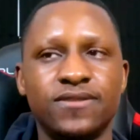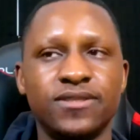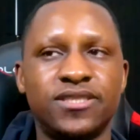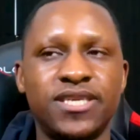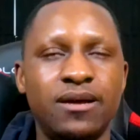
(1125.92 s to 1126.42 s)

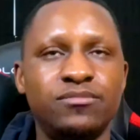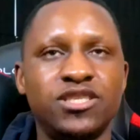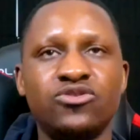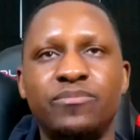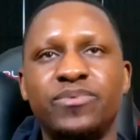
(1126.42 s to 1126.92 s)
Sam is
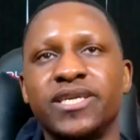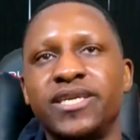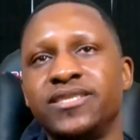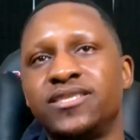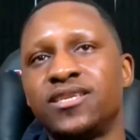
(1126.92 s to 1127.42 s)
dropping
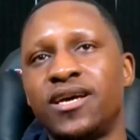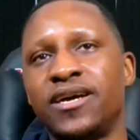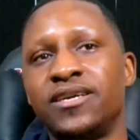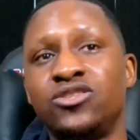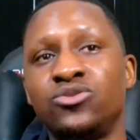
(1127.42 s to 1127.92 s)
hints
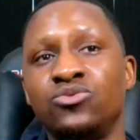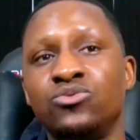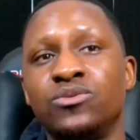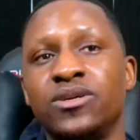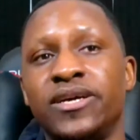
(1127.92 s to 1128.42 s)

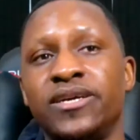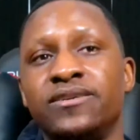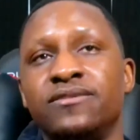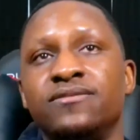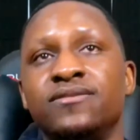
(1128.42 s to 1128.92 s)

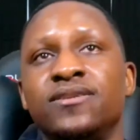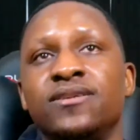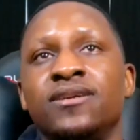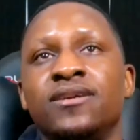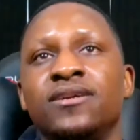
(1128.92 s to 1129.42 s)
to
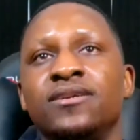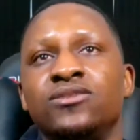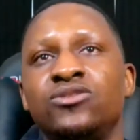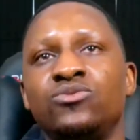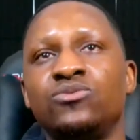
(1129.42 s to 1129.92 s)

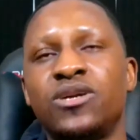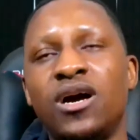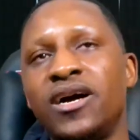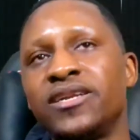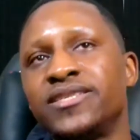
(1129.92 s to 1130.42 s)

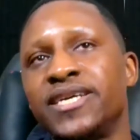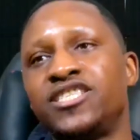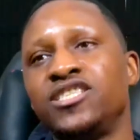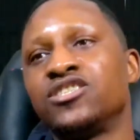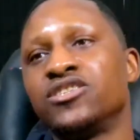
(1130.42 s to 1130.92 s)
Khan that
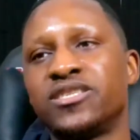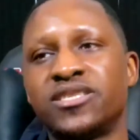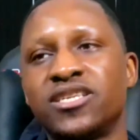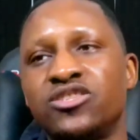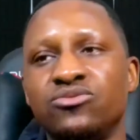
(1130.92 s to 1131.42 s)
she's going to
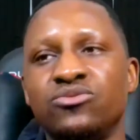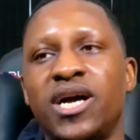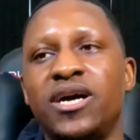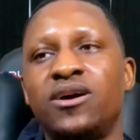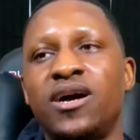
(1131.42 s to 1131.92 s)
stick to
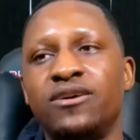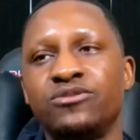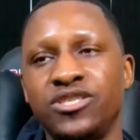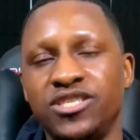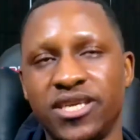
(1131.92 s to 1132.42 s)
how
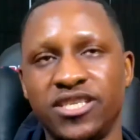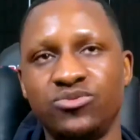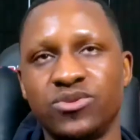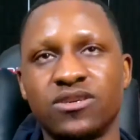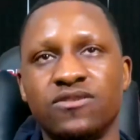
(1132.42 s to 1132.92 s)
she said she
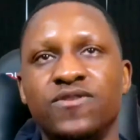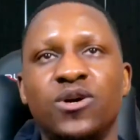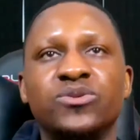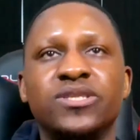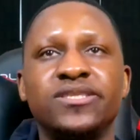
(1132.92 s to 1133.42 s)
was going to
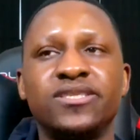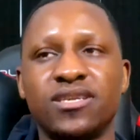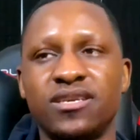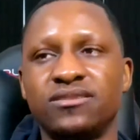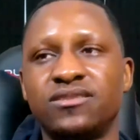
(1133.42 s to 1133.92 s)
vote. She's
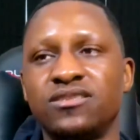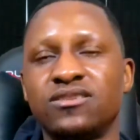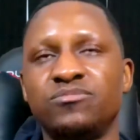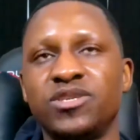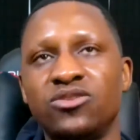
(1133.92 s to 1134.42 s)
saying she's going
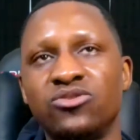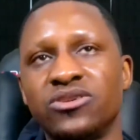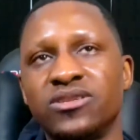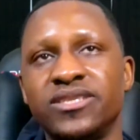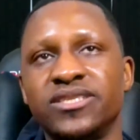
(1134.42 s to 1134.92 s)
to be
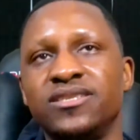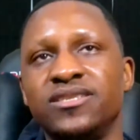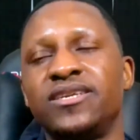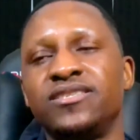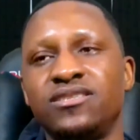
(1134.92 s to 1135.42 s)
loyal
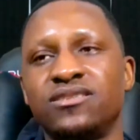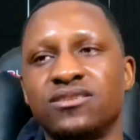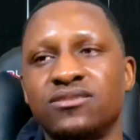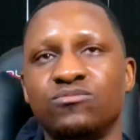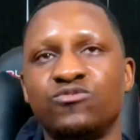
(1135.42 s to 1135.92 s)
and she's going
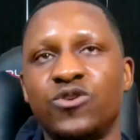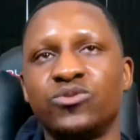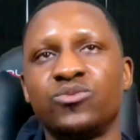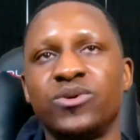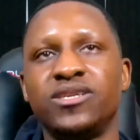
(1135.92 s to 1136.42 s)
to vote
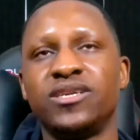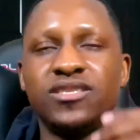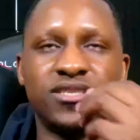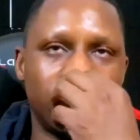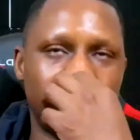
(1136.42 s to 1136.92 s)
the way that she
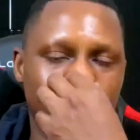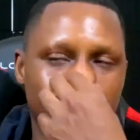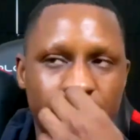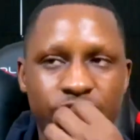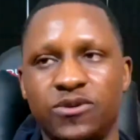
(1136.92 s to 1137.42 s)
said she was
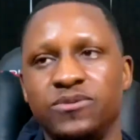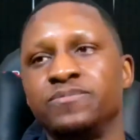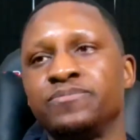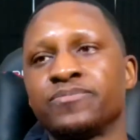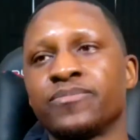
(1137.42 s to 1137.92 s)
going to vote.
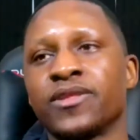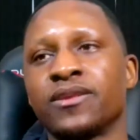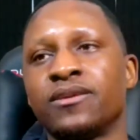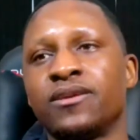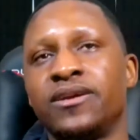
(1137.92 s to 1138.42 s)

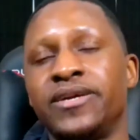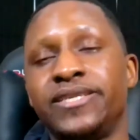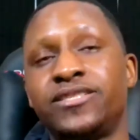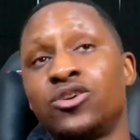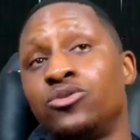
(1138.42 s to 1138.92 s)
All right.
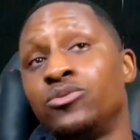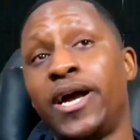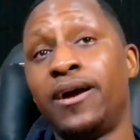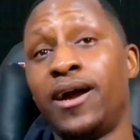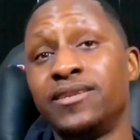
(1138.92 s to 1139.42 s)
So
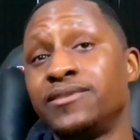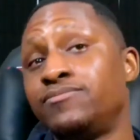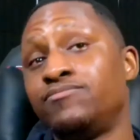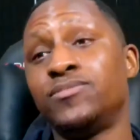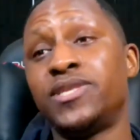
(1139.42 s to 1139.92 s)
and
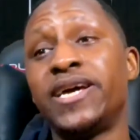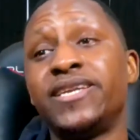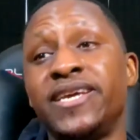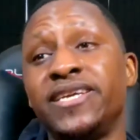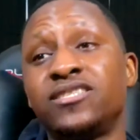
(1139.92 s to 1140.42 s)
that
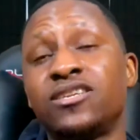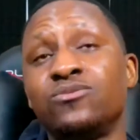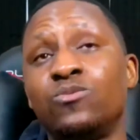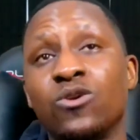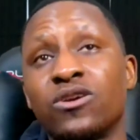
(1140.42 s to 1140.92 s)
hint could
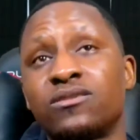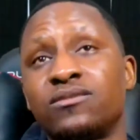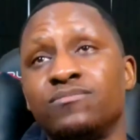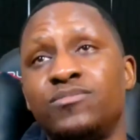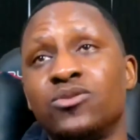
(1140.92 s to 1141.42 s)
work
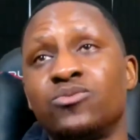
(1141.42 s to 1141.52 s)
both